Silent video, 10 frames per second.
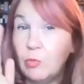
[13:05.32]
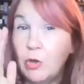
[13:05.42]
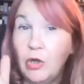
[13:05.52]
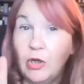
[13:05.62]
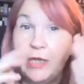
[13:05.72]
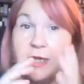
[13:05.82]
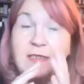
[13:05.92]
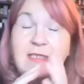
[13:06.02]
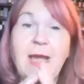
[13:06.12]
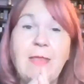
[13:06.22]
work
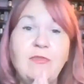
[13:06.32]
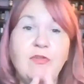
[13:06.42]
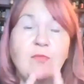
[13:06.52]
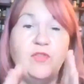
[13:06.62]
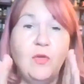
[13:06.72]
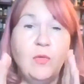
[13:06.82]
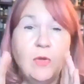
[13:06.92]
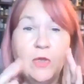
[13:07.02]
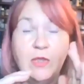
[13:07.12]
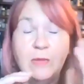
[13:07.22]
in tandem. So
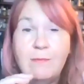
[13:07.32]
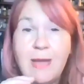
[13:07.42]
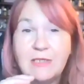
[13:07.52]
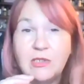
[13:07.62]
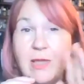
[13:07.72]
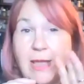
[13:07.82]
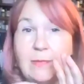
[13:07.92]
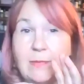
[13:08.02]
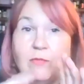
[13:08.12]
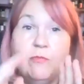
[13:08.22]
the metal
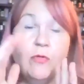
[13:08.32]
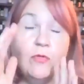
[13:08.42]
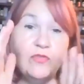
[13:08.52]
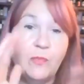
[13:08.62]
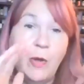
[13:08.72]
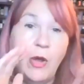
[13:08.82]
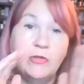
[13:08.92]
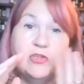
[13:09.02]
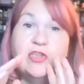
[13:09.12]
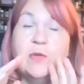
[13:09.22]
element rules the
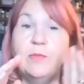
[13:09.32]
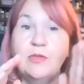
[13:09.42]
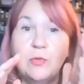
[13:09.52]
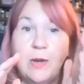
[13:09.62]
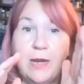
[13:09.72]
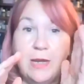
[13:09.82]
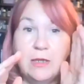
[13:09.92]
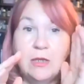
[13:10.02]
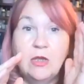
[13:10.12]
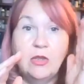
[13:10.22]
partnership
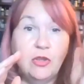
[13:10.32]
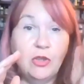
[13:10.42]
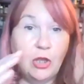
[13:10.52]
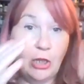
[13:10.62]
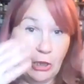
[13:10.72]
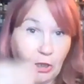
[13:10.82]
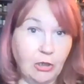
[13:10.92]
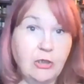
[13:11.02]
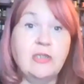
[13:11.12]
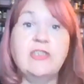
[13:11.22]
between the
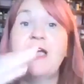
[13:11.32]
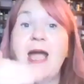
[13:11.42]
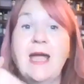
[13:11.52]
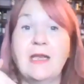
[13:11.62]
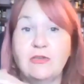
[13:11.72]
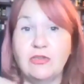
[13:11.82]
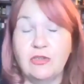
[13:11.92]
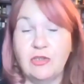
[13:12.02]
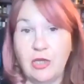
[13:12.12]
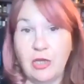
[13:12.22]
lungs and
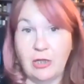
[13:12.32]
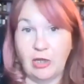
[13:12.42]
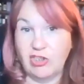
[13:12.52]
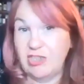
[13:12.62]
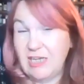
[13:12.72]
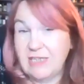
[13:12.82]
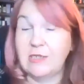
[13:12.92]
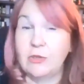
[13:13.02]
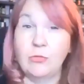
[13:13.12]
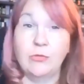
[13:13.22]
the large
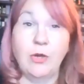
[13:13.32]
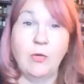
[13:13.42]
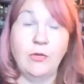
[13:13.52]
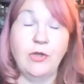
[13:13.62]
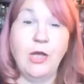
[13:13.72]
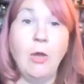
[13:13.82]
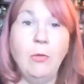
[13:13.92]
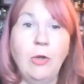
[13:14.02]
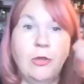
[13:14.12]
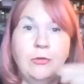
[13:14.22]
intestine or the
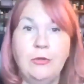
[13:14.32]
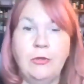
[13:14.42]
colon.